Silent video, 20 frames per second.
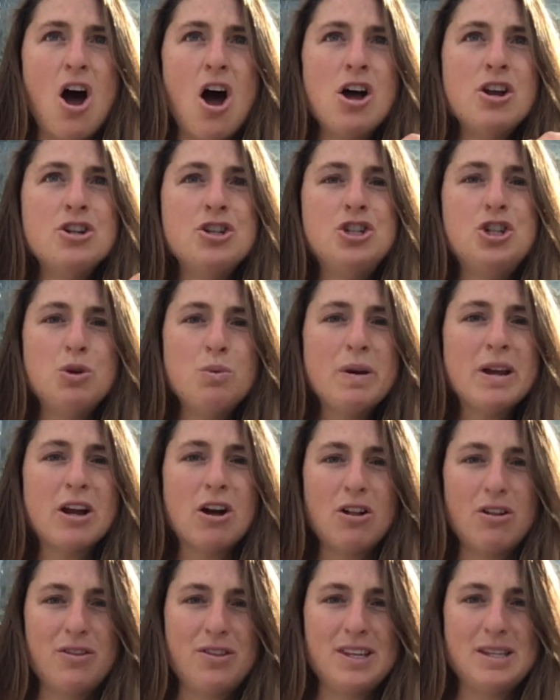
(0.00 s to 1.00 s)
undoing
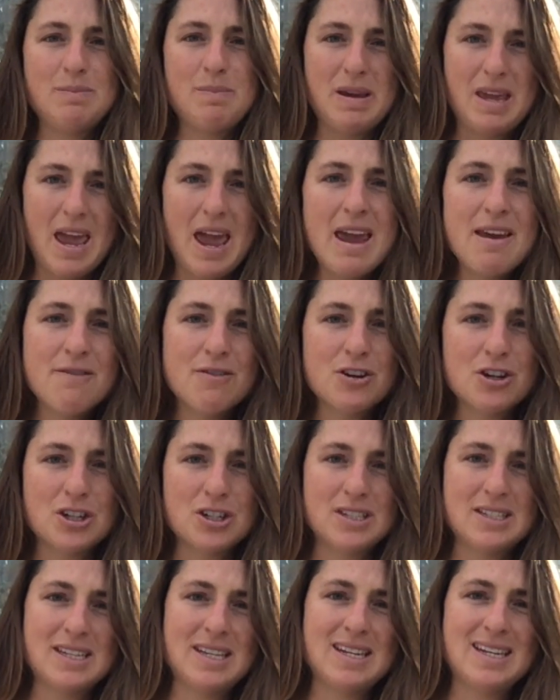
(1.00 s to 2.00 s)
all of these
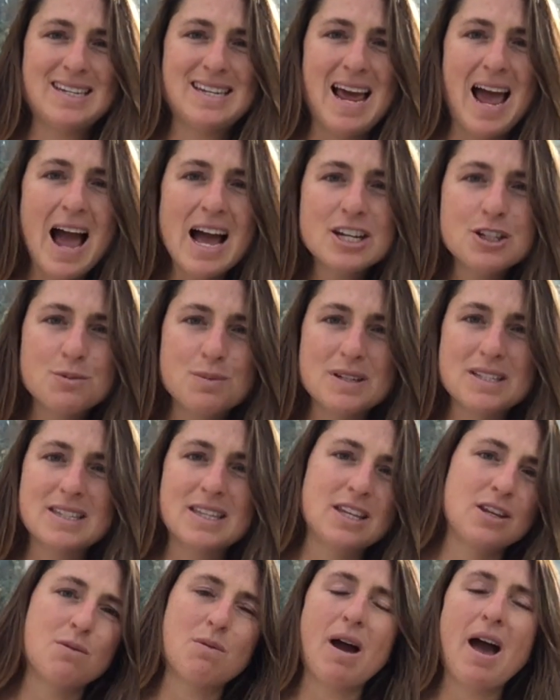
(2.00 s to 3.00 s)
behaviors and attachments
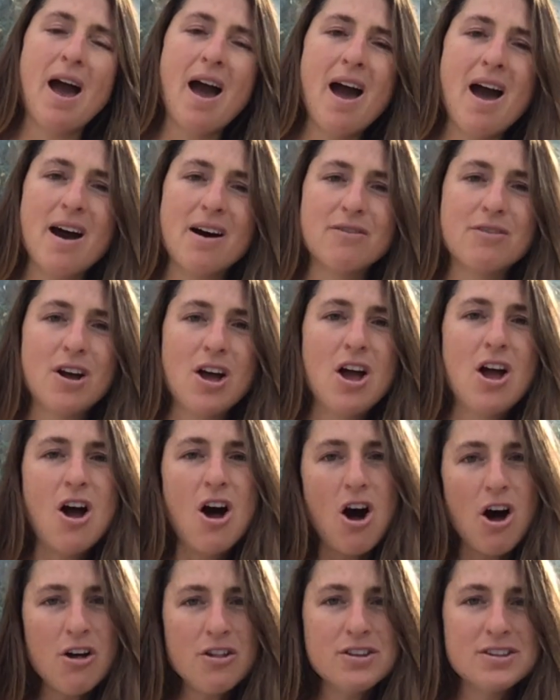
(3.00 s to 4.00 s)
that you have,
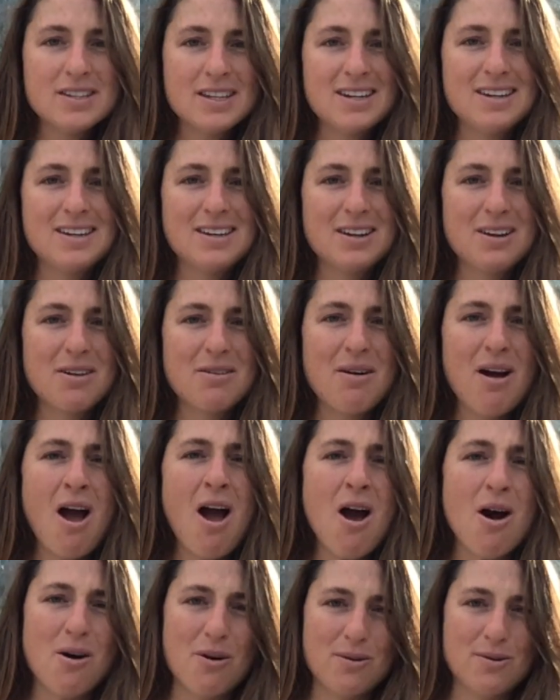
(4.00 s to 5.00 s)
all of a sudden you go,
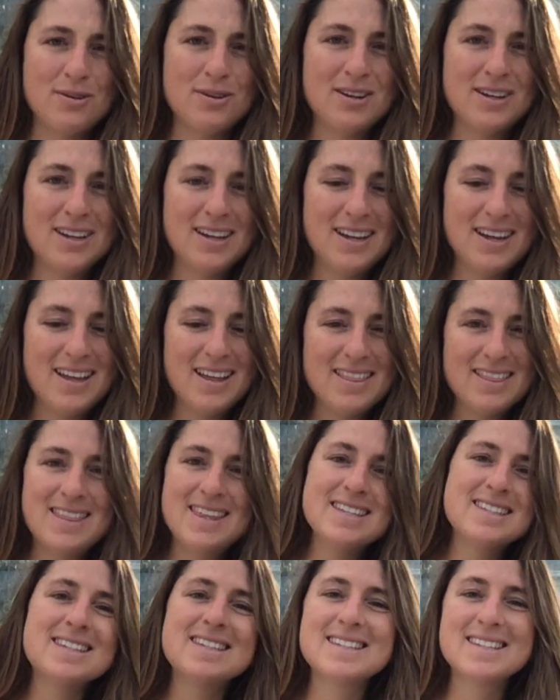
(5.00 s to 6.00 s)
oh,
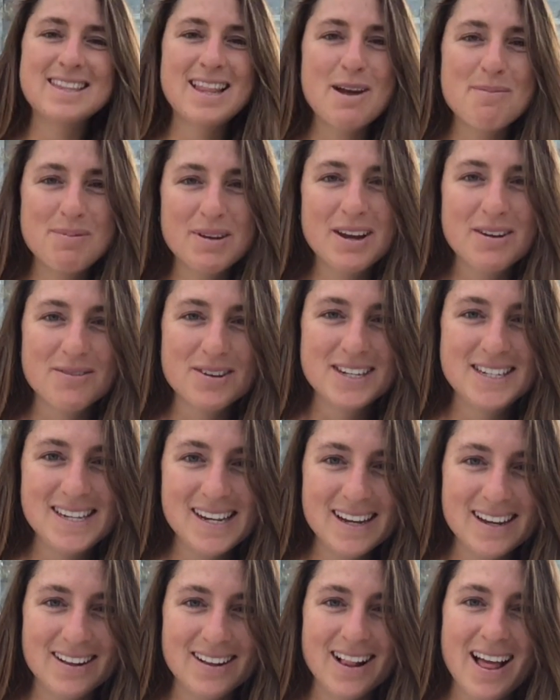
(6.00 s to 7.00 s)
this isn't that big of a
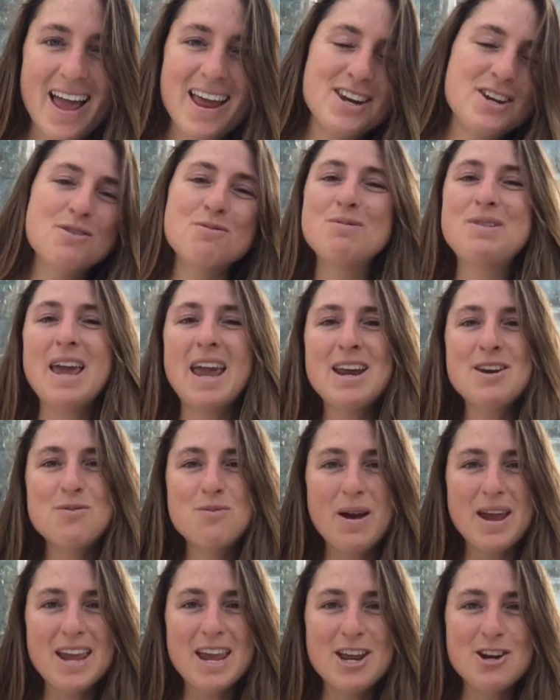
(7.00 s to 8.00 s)
deal. And you
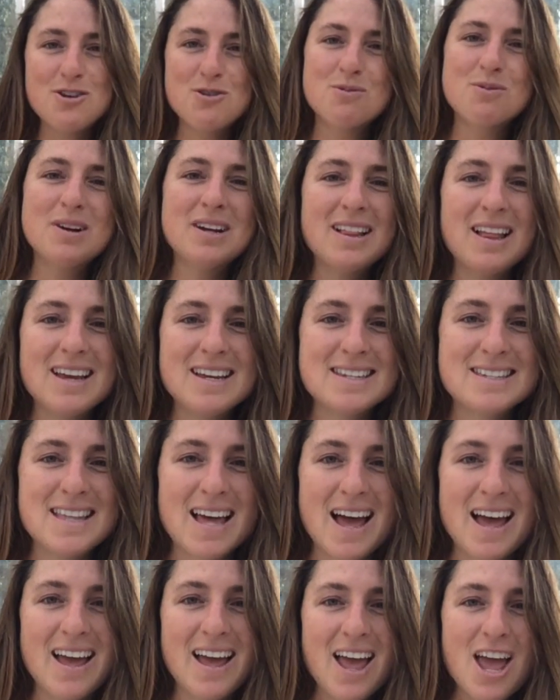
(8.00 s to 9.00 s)
gained weight and you realize
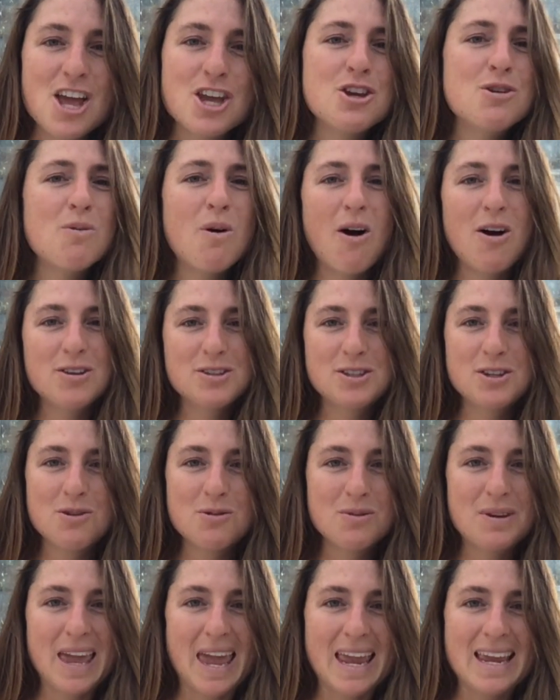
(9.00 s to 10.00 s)
that you
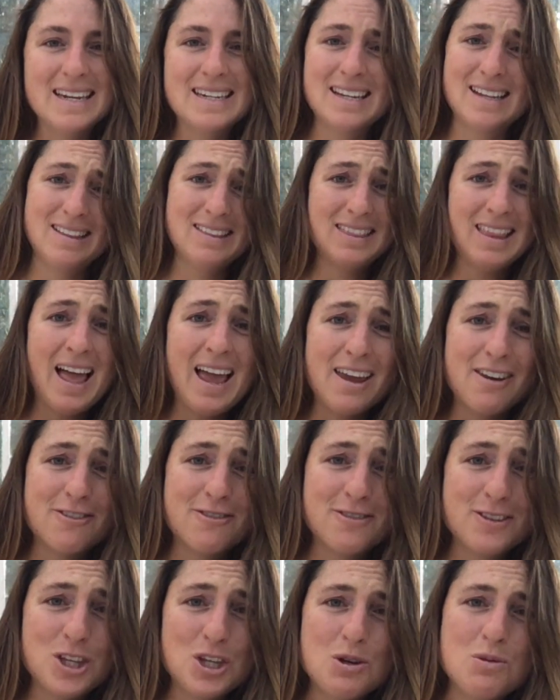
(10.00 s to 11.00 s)
also gained a
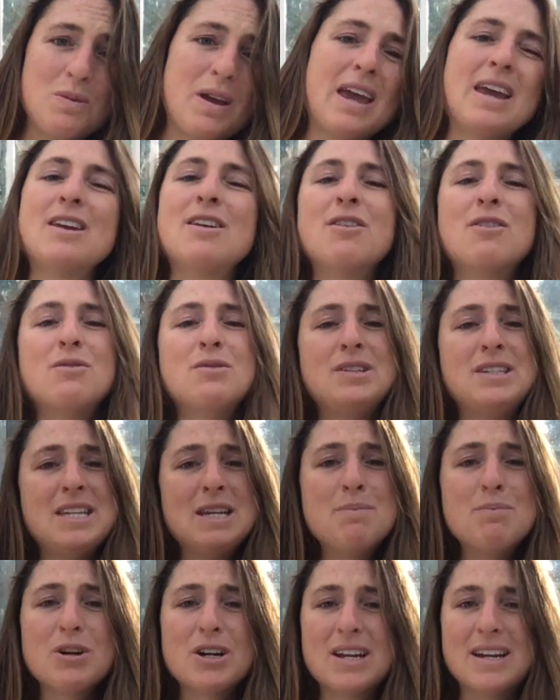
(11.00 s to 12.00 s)
life. You gained
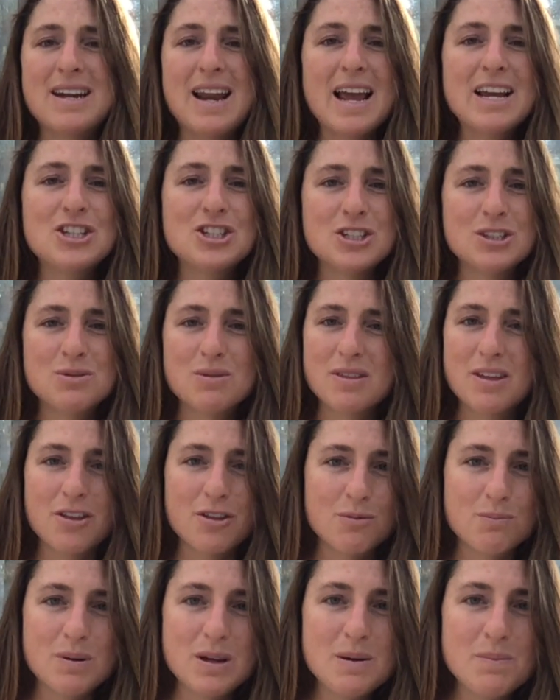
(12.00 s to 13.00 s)
deeper connections with
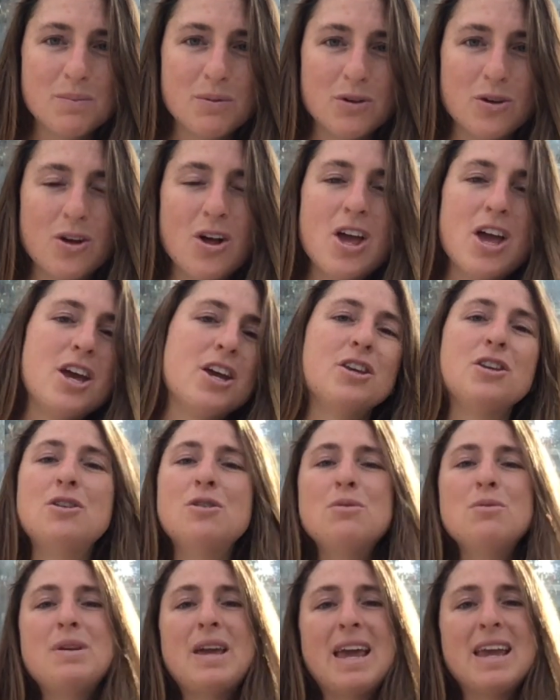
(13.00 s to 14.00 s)
other people.
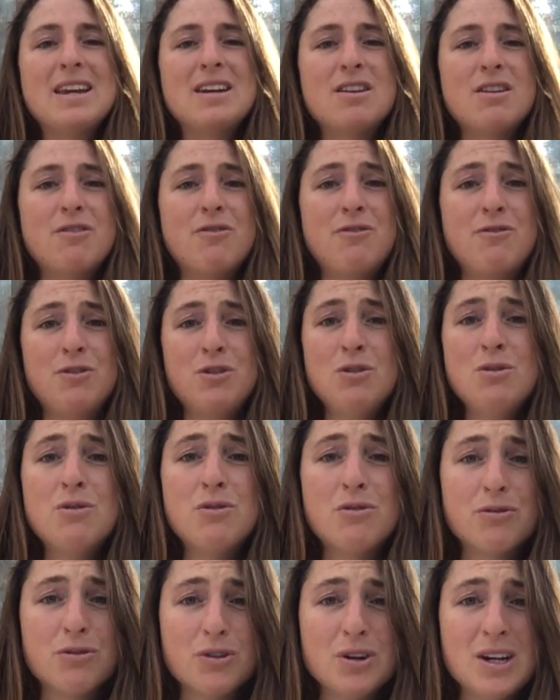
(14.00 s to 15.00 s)
You gained
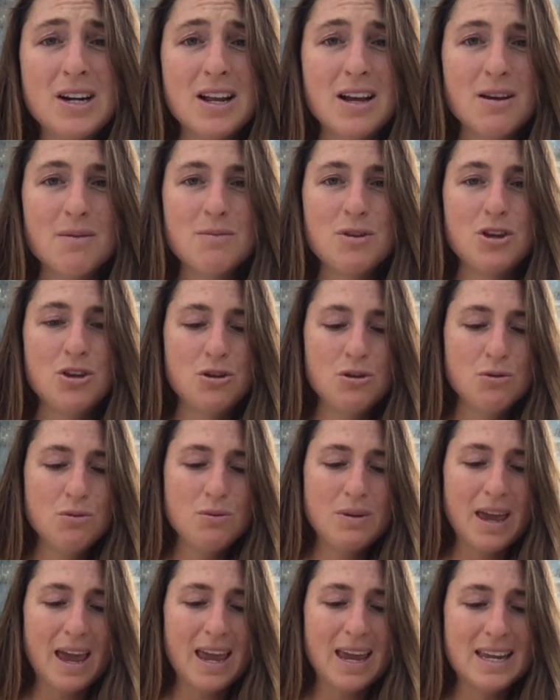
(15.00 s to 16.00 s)
food freedom.
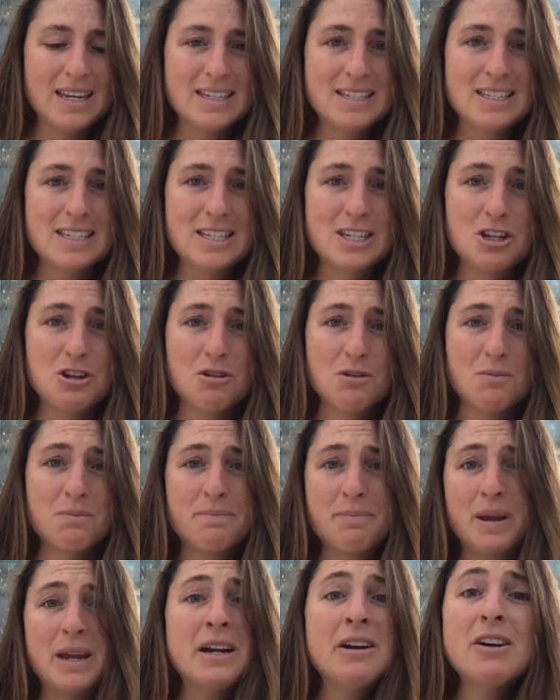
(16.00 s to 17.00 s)
You gained your
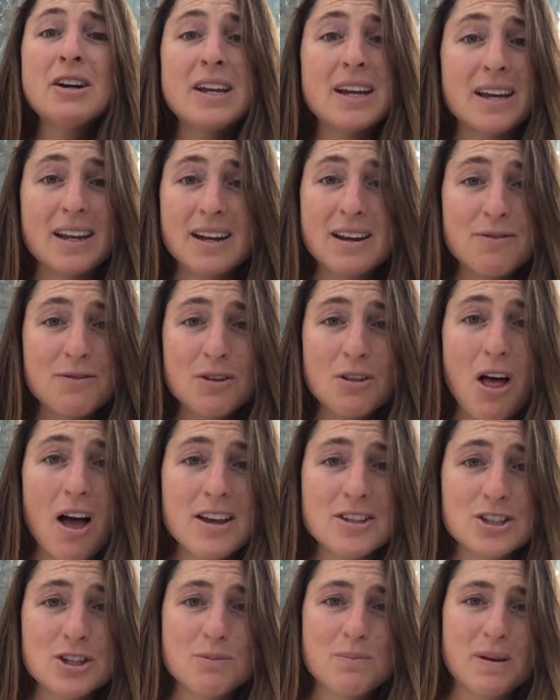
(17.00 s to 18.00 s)
period, if you
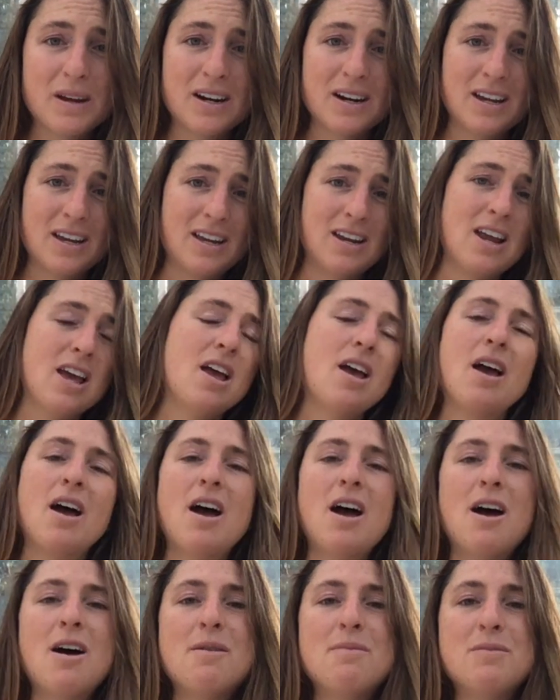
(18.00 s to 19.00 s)
lost your period.
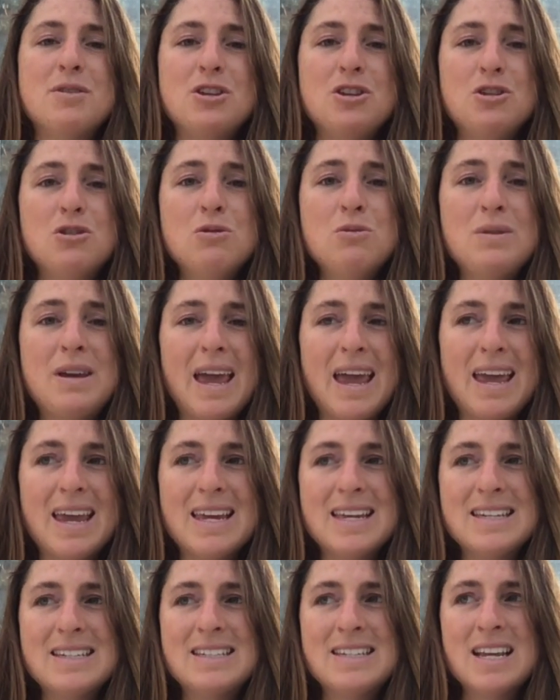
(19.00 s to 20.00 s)
You
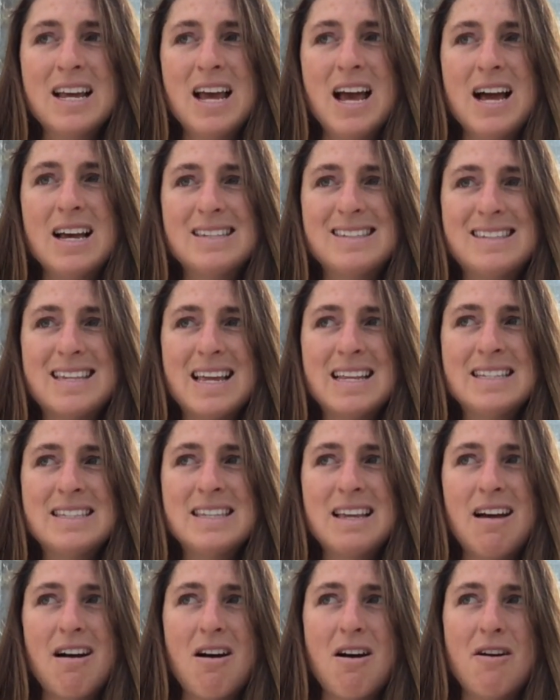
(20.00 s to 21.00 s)
gained a
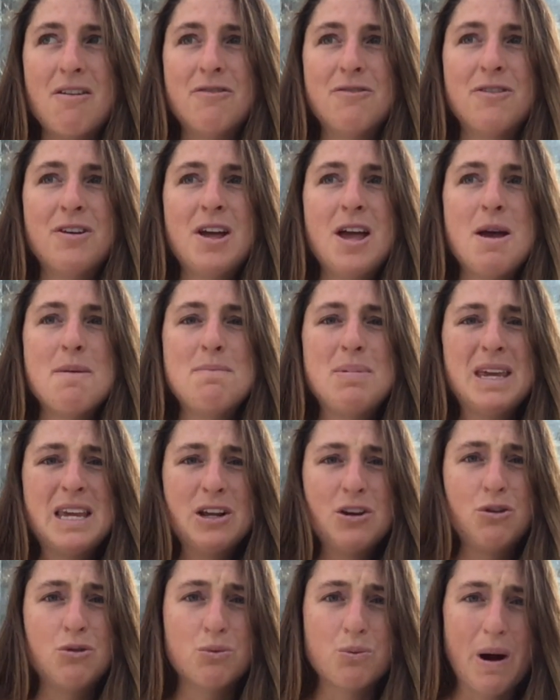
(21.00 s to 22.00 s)
sense of
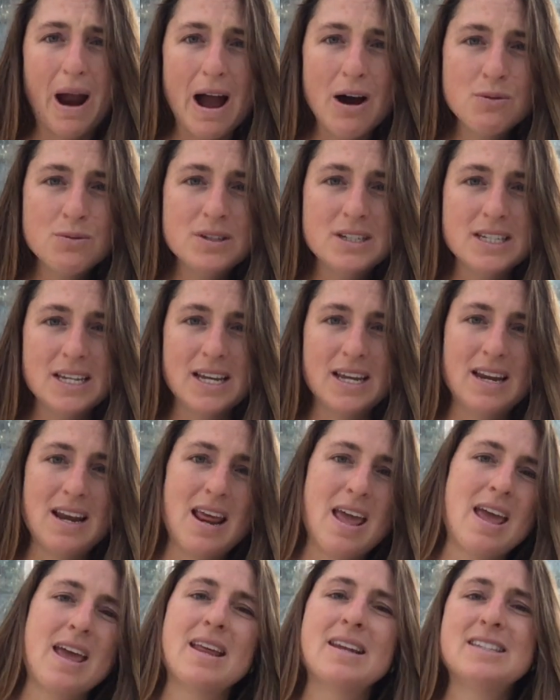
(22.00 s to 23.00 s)
being
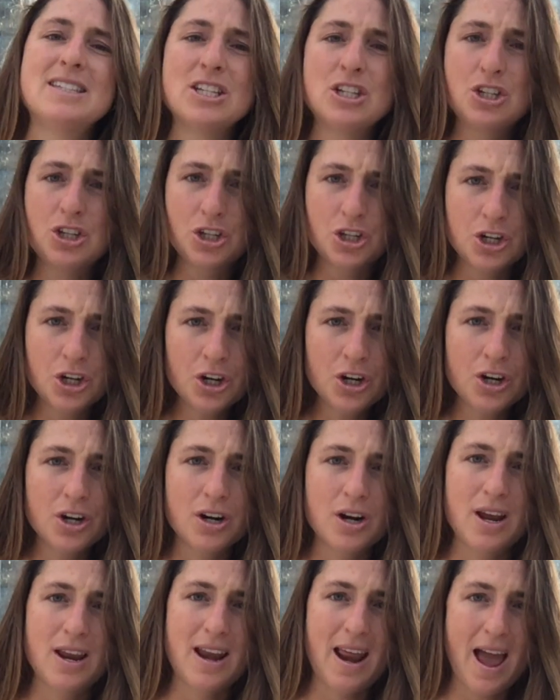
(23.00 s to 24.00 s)
grounded and secure
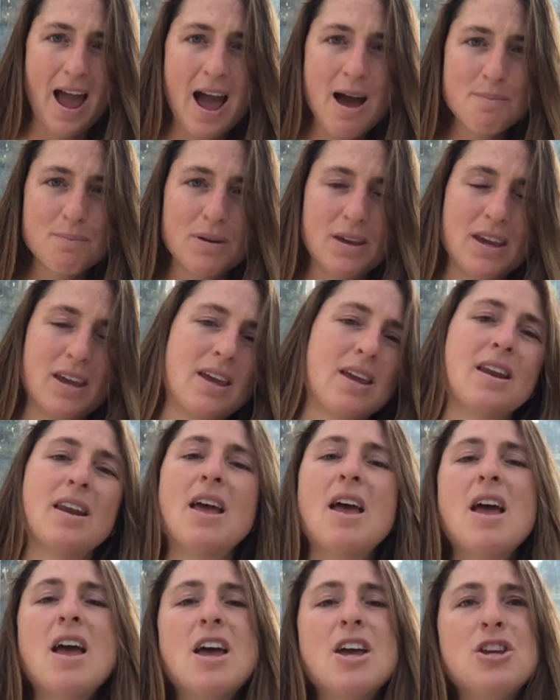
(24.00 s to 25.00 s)
and happy. And
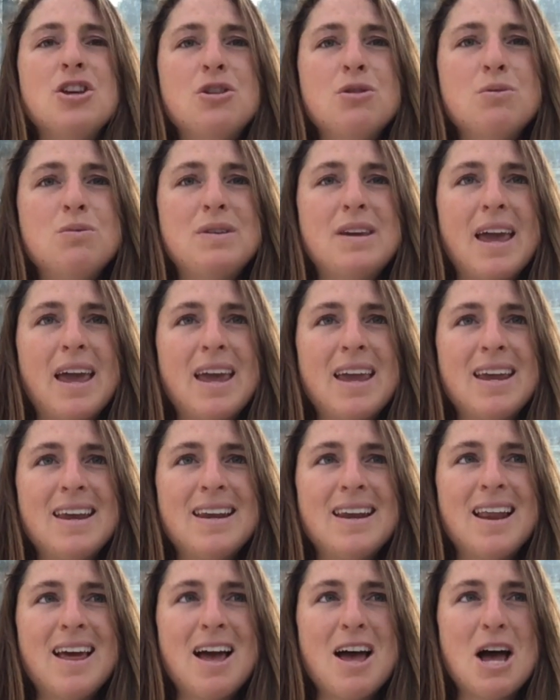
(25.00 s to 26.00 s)
you
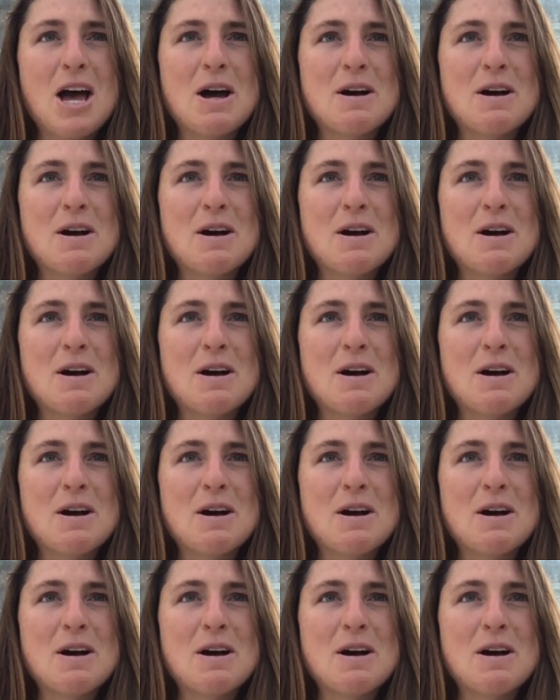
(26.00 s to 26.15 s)
gain